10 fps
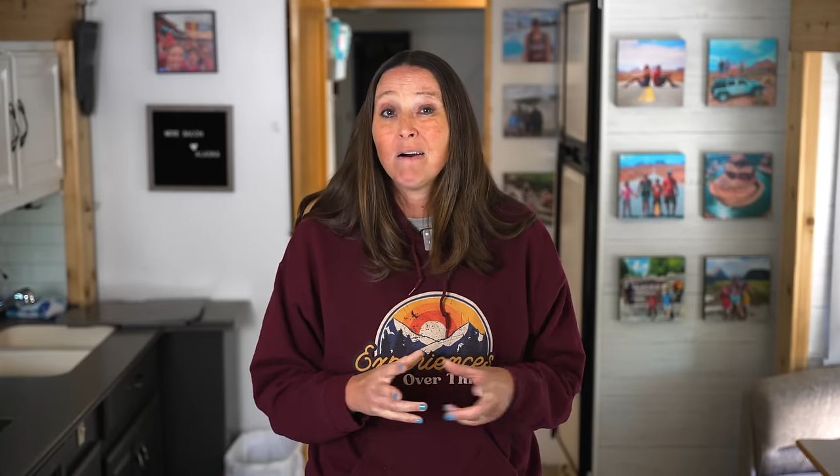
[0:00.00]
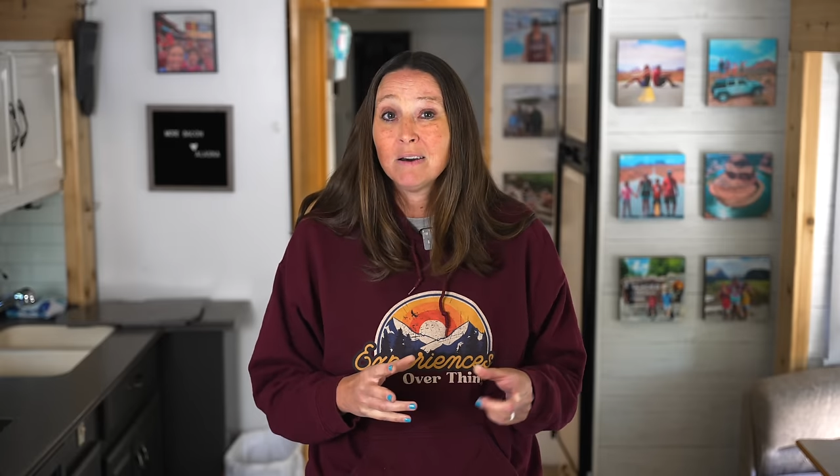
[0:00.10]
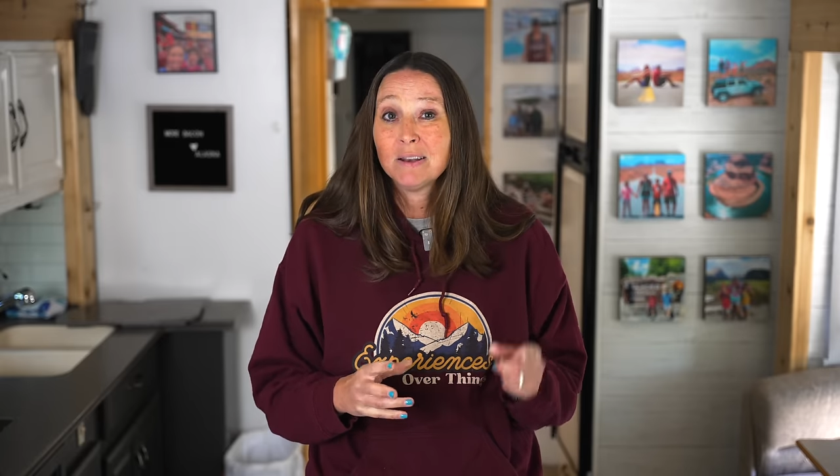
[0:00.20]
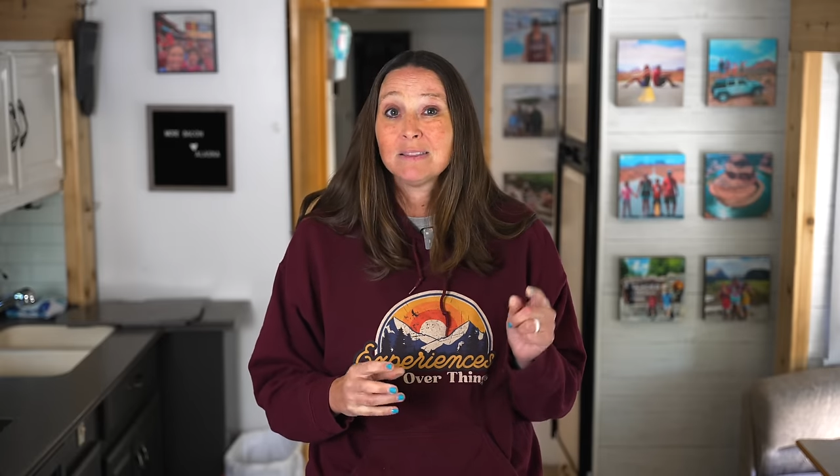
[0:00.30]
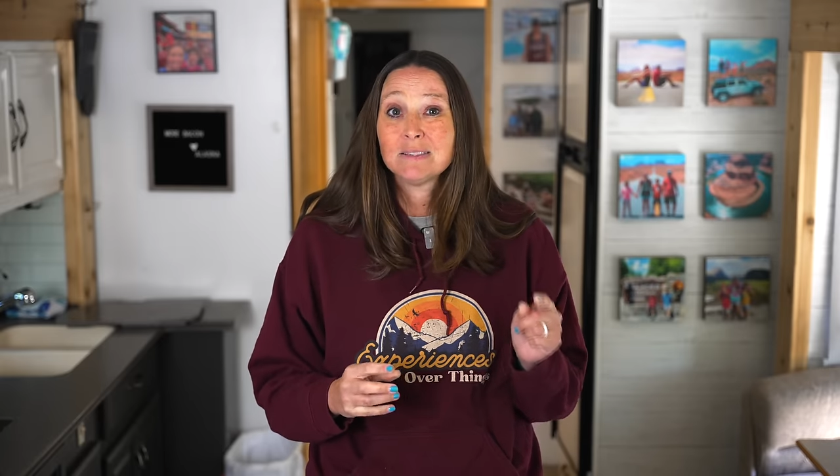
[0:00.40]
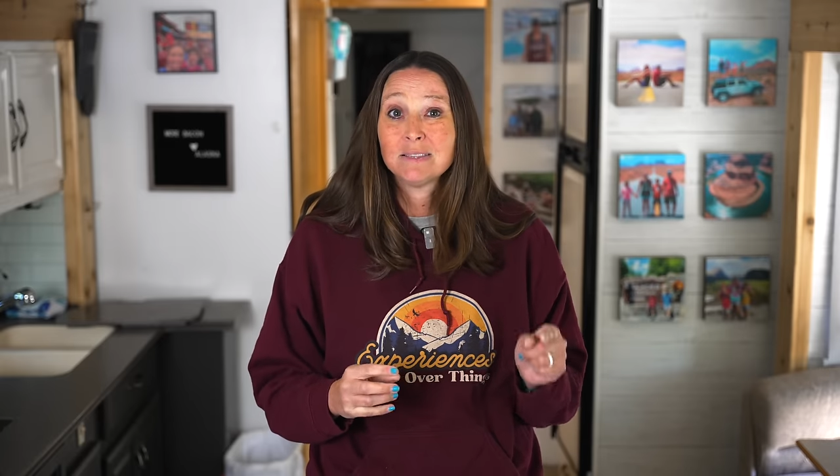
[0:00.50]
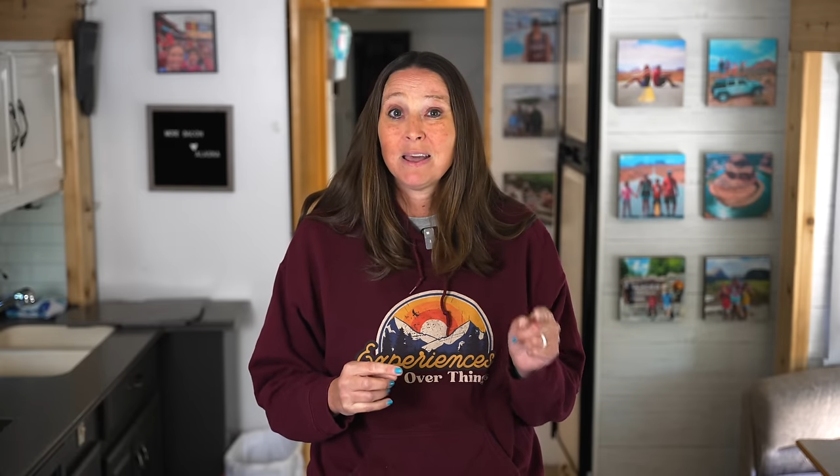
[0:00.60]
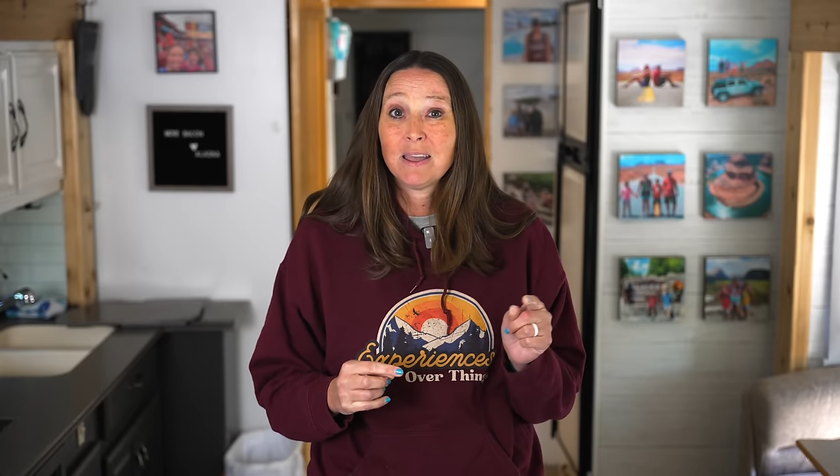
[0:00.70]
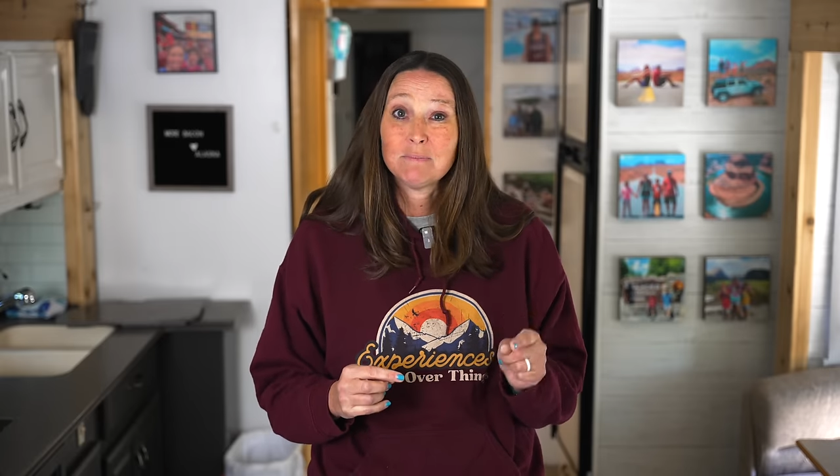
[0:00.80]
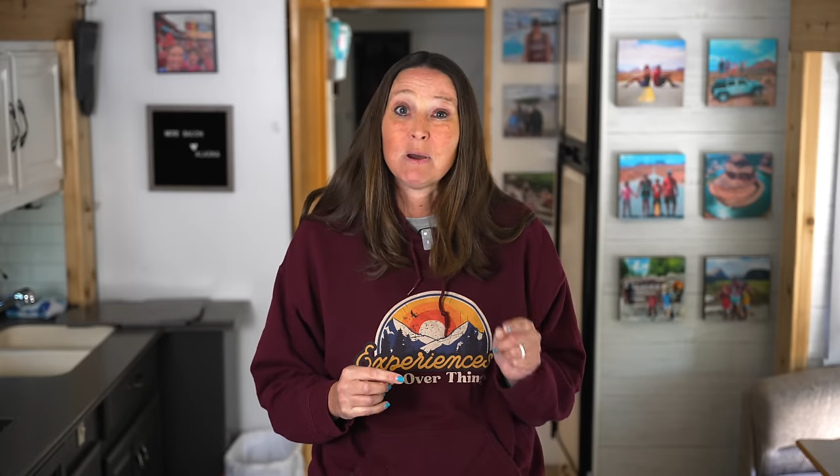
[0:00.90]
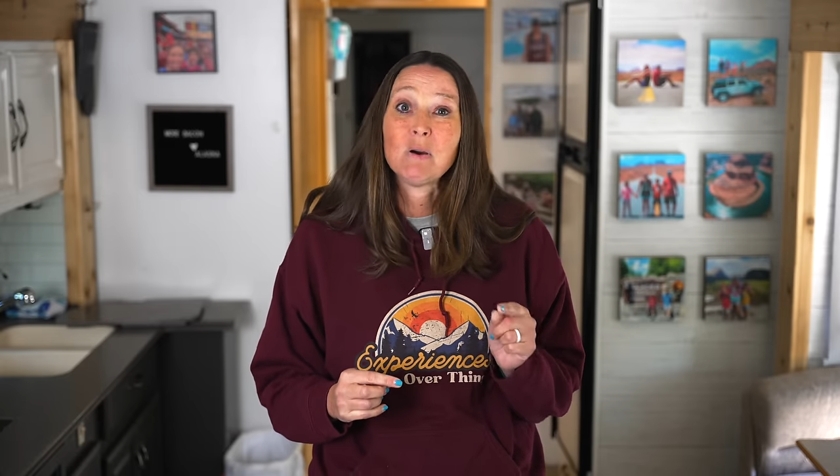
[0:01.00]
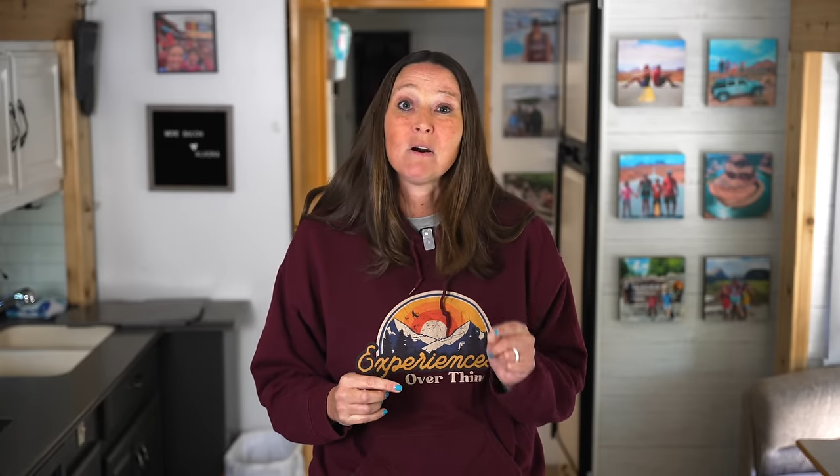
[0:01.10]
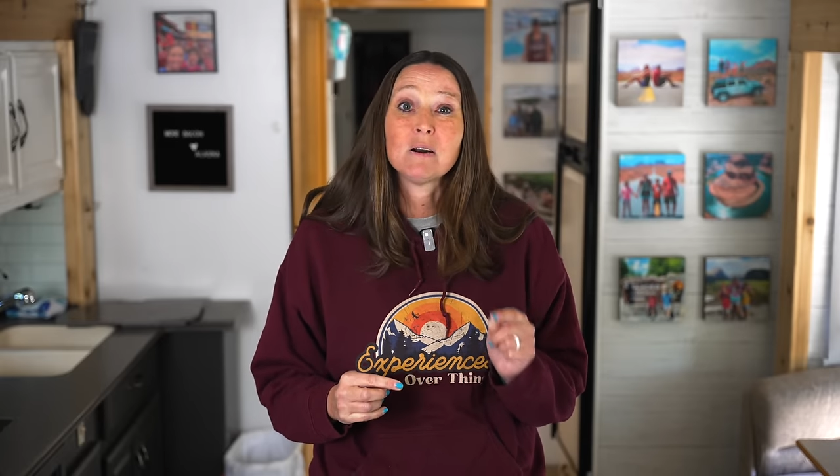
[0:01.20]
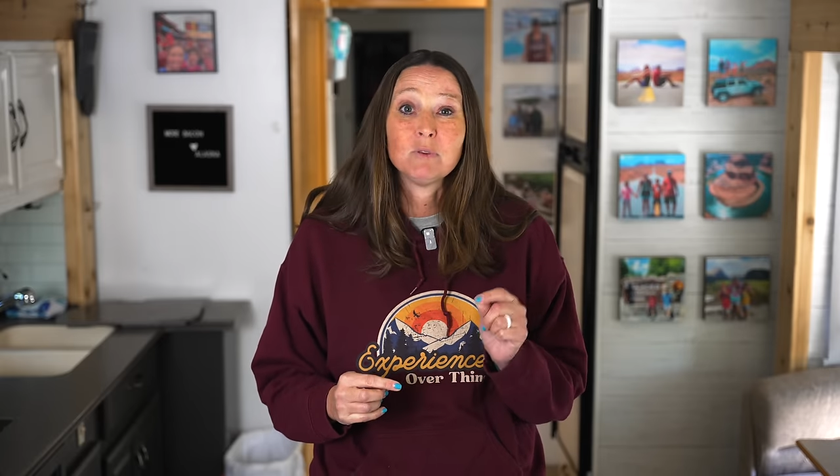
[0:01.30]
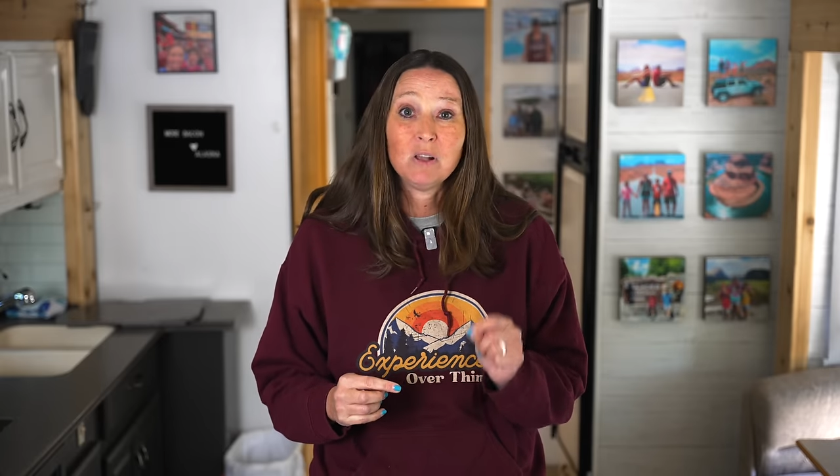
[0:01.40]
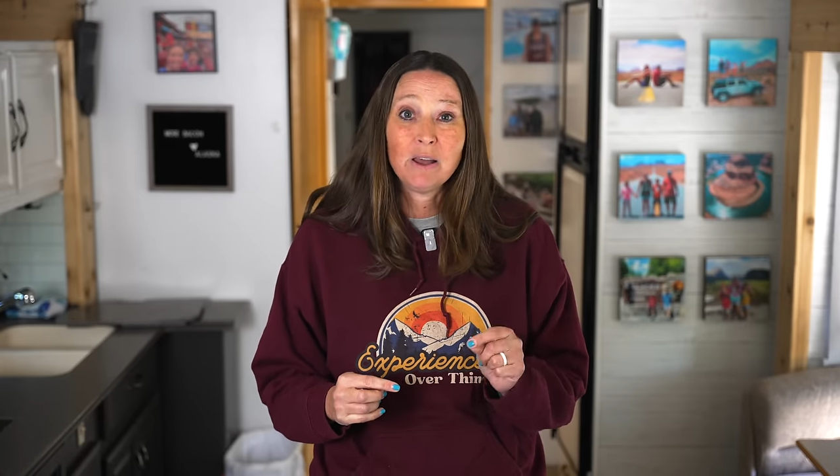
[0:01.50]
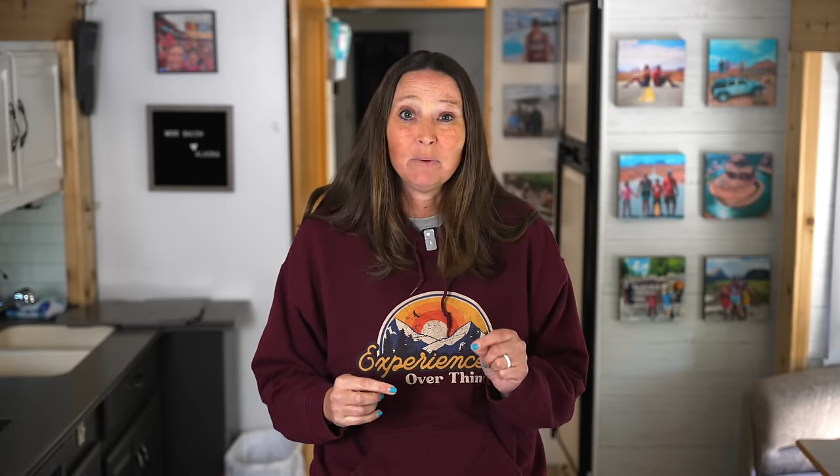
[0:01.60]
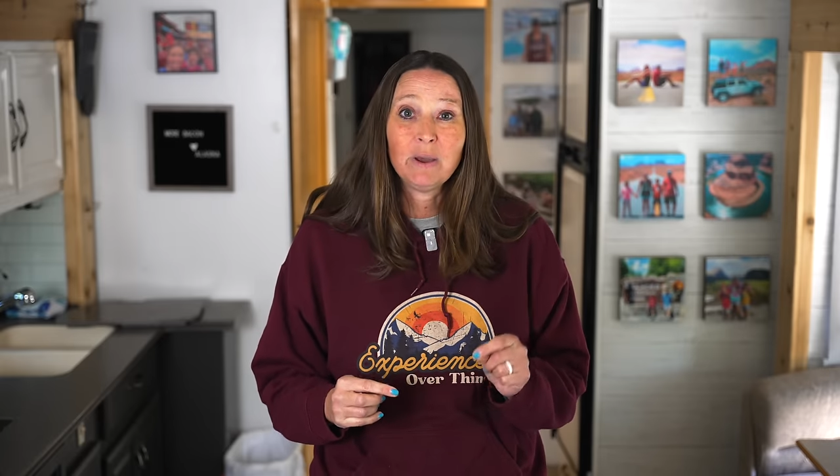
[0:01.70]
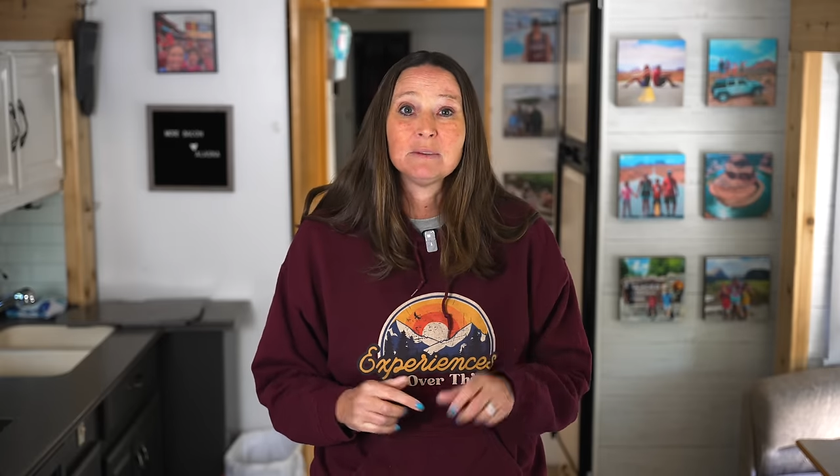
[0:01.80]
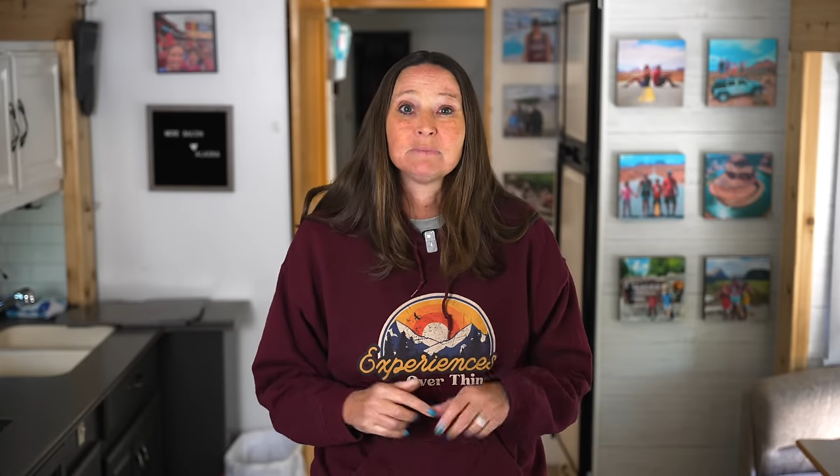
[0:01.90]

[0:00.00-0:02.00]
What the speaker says: on the Zion Mount Carmel Highway.